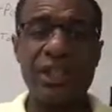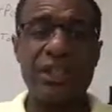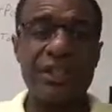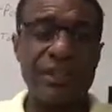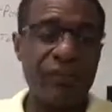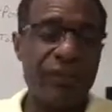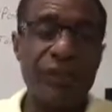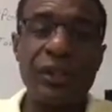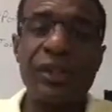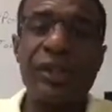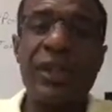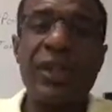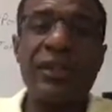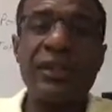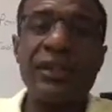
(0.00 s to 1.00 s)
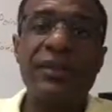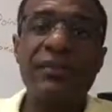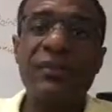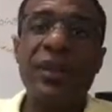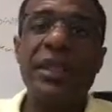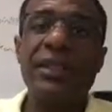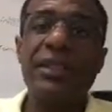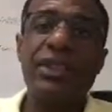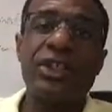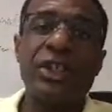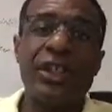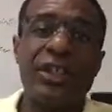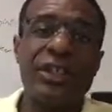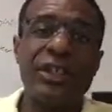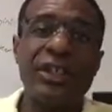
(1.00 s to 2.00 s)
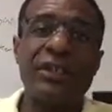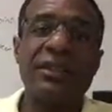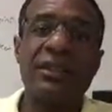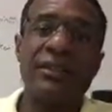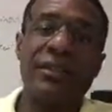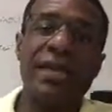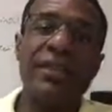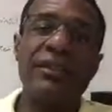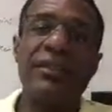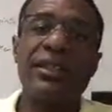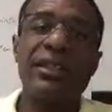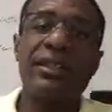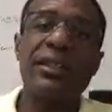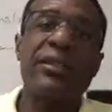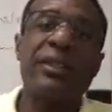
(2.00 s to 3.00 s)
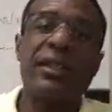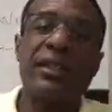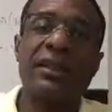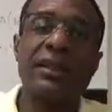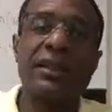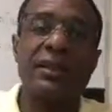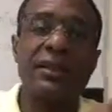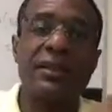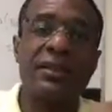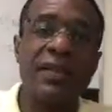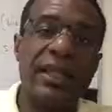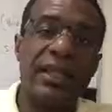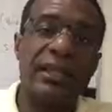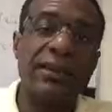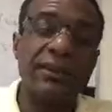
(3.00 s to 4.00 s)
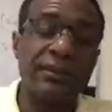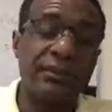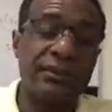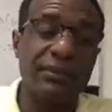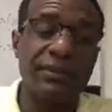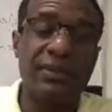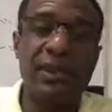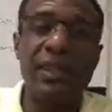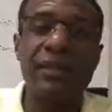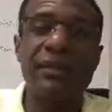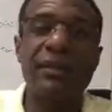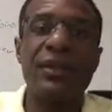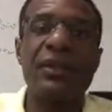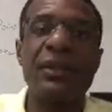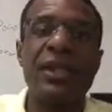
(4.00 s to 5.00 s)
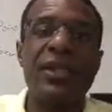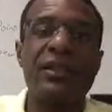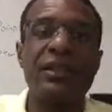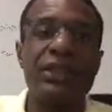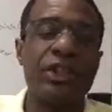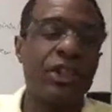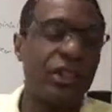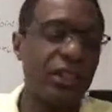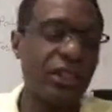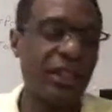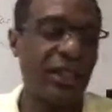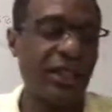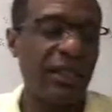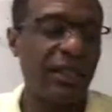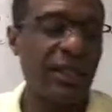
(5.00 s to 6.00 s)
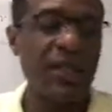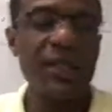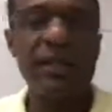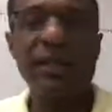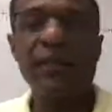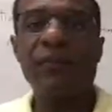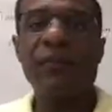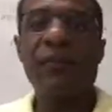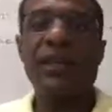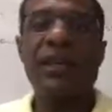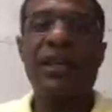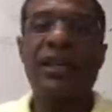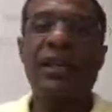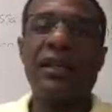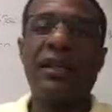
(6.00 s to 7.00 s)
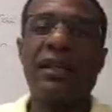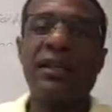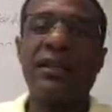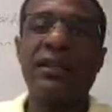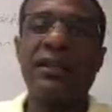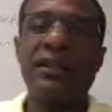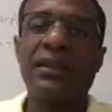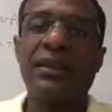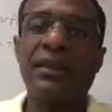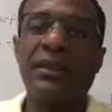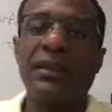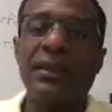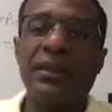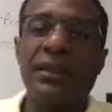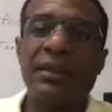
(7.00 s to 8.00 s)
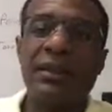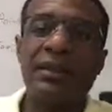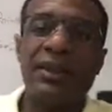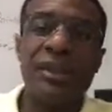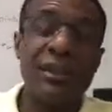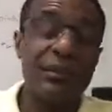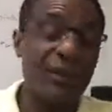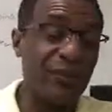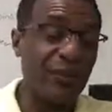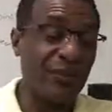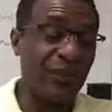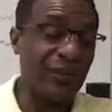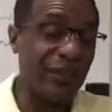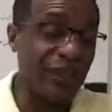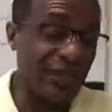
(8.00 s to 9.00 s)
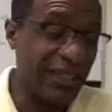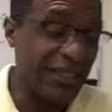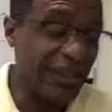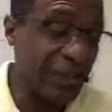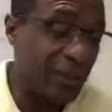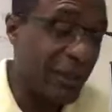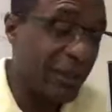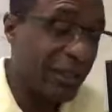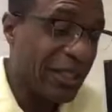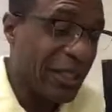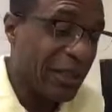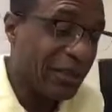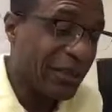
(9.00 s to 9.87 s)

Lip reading: Even while you're charging, your battery is going down, even while you're charging. And I'm going to stop this video because it's getting too long.